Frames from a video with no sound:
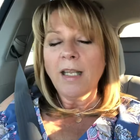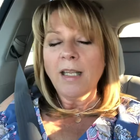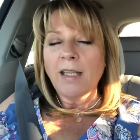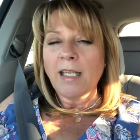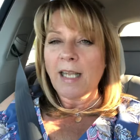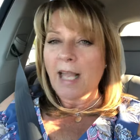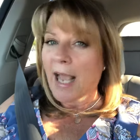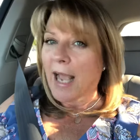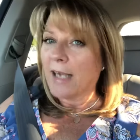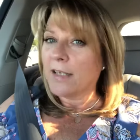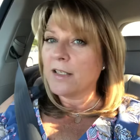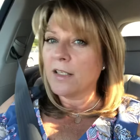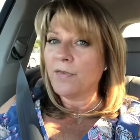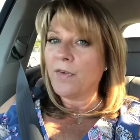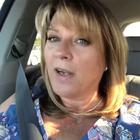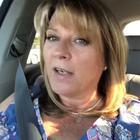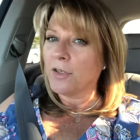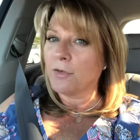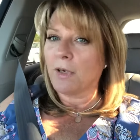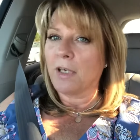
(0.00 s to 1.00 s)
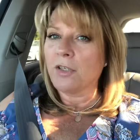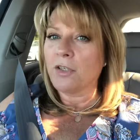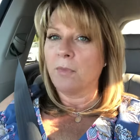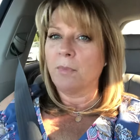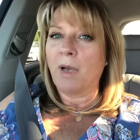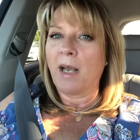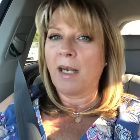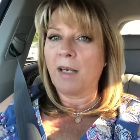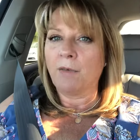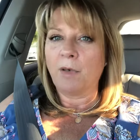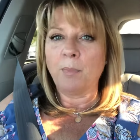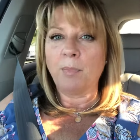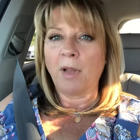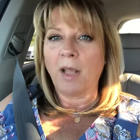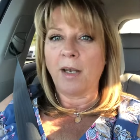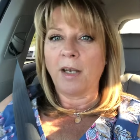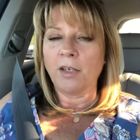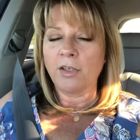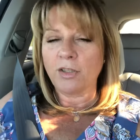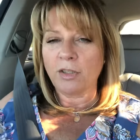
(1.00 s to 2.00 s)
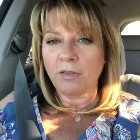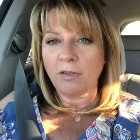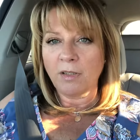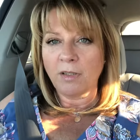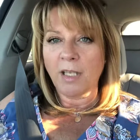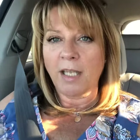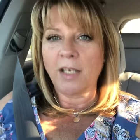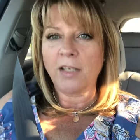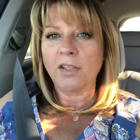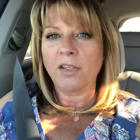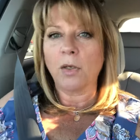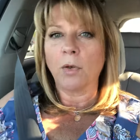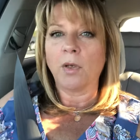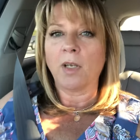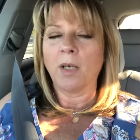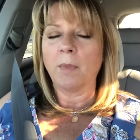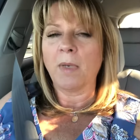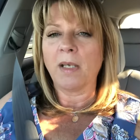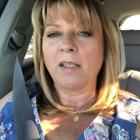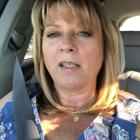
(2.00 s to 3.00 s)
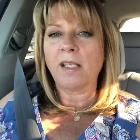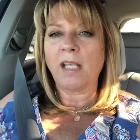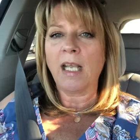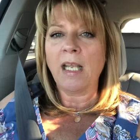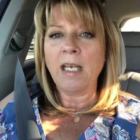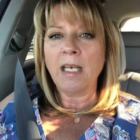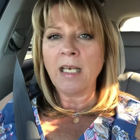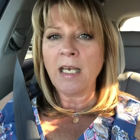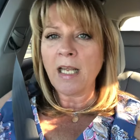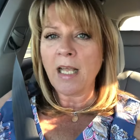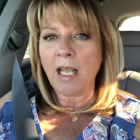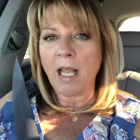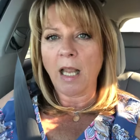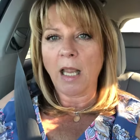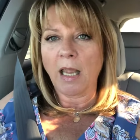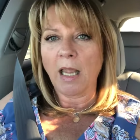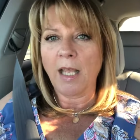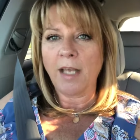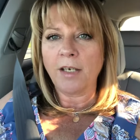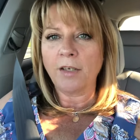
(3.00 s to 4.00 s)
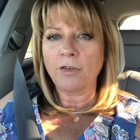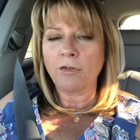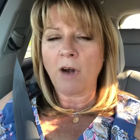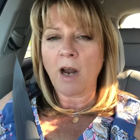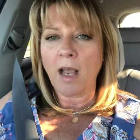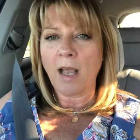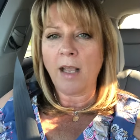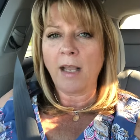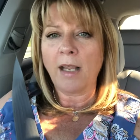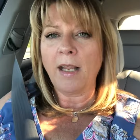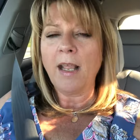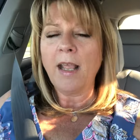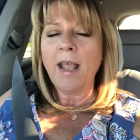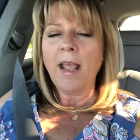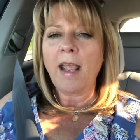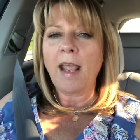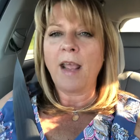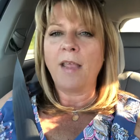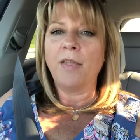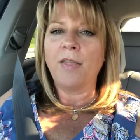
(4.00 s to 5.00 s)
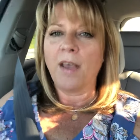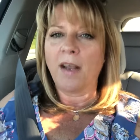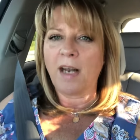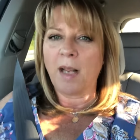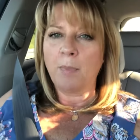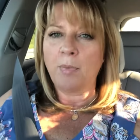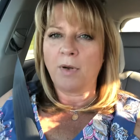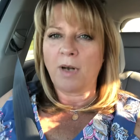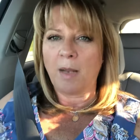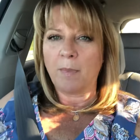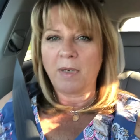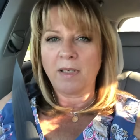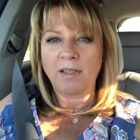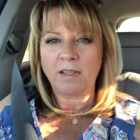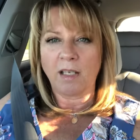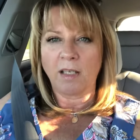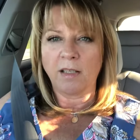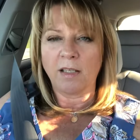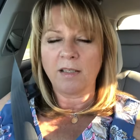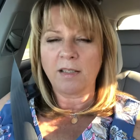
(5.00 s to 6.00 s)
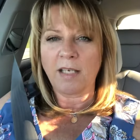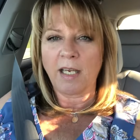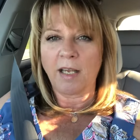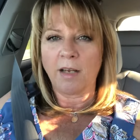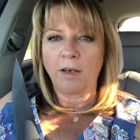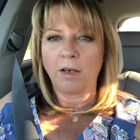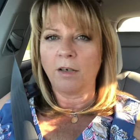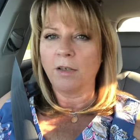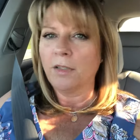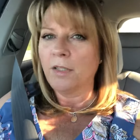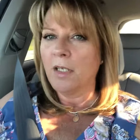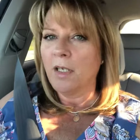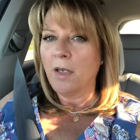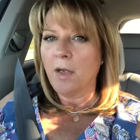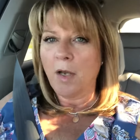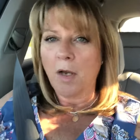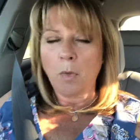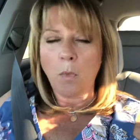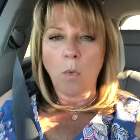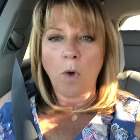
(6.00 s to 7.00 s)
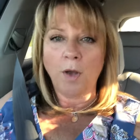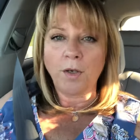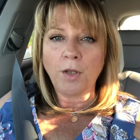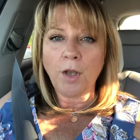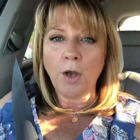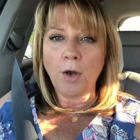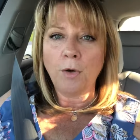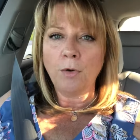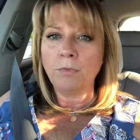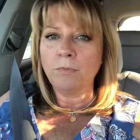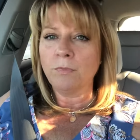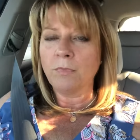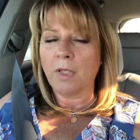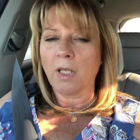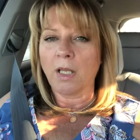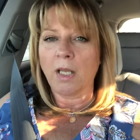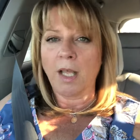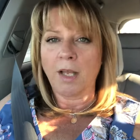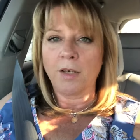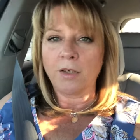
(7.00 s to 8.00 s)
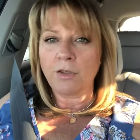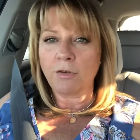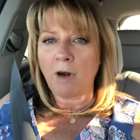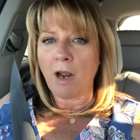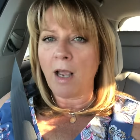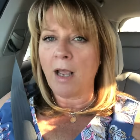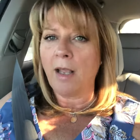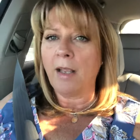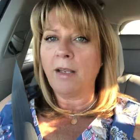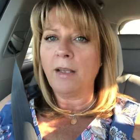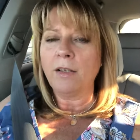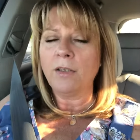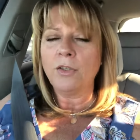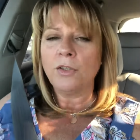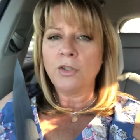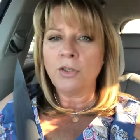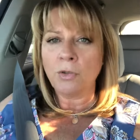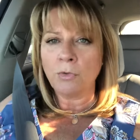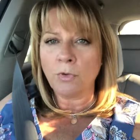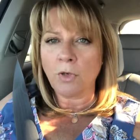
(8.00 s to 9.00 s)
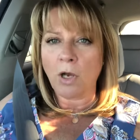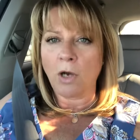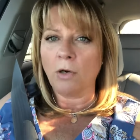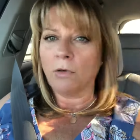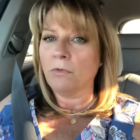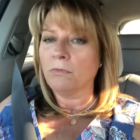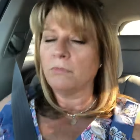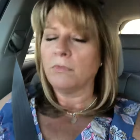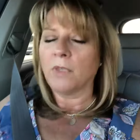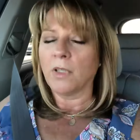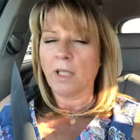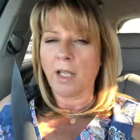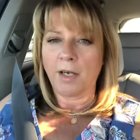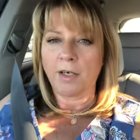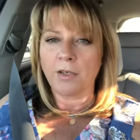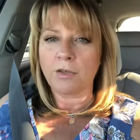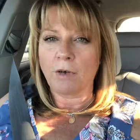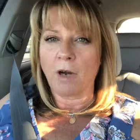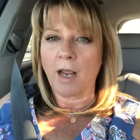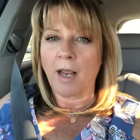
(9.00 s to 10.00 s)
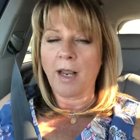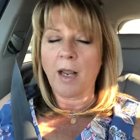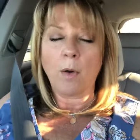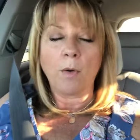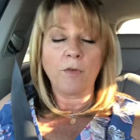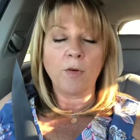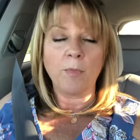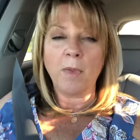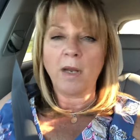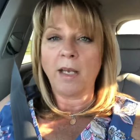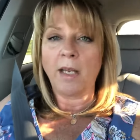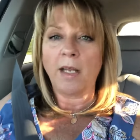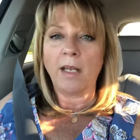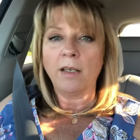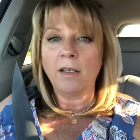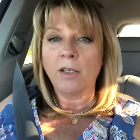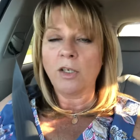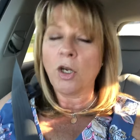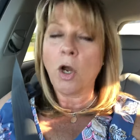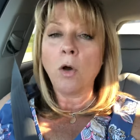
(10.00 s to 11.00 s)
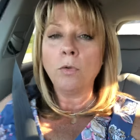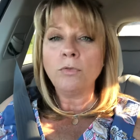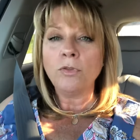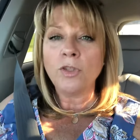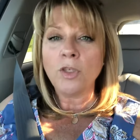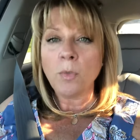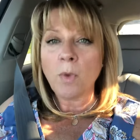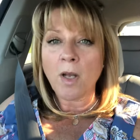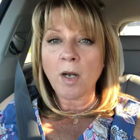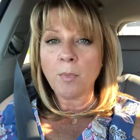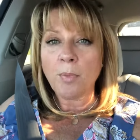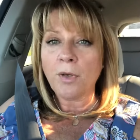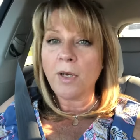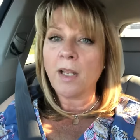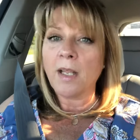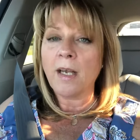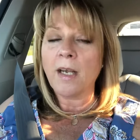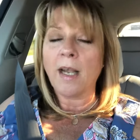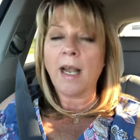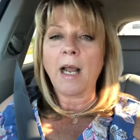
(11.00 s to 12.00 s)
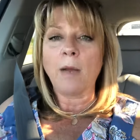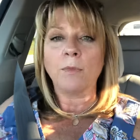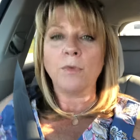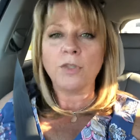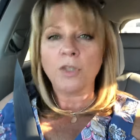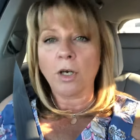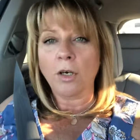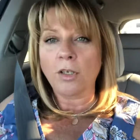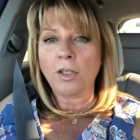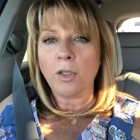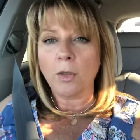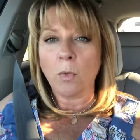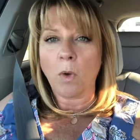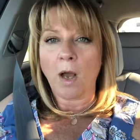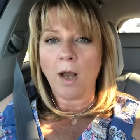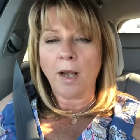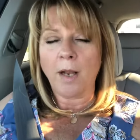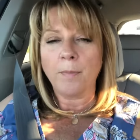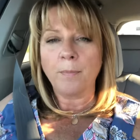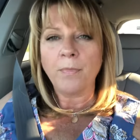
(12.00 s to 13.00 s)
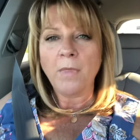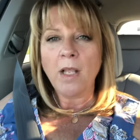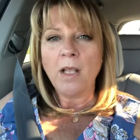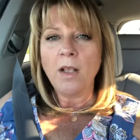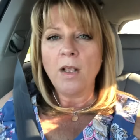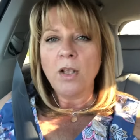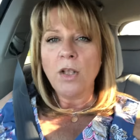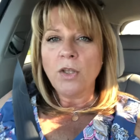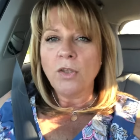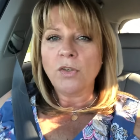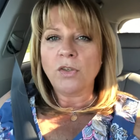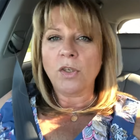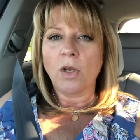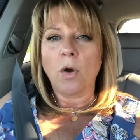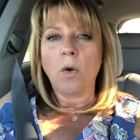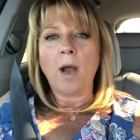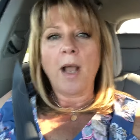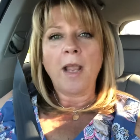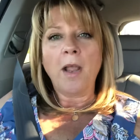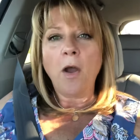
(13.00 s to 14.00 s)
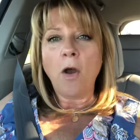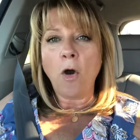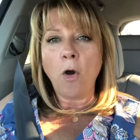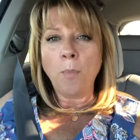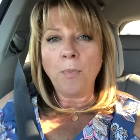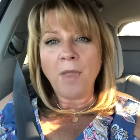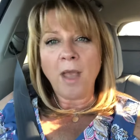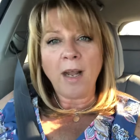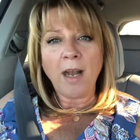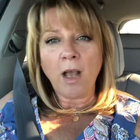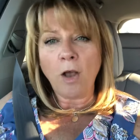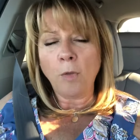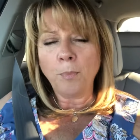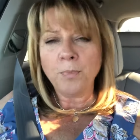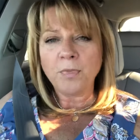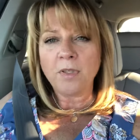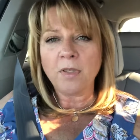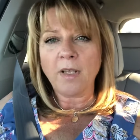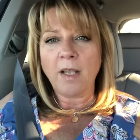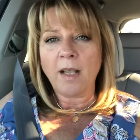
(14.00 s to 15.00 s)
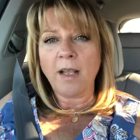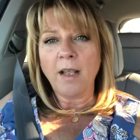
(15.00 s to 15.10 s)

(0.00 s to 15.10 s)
The Active Hydration Body Replenish. Let it soak into my skin, I'll let it dry, and then I put on my sunless tanner. One coat, let it dry, two coat, let it dry. However many coats you want to put in and how dark you want it. So I hope that helped.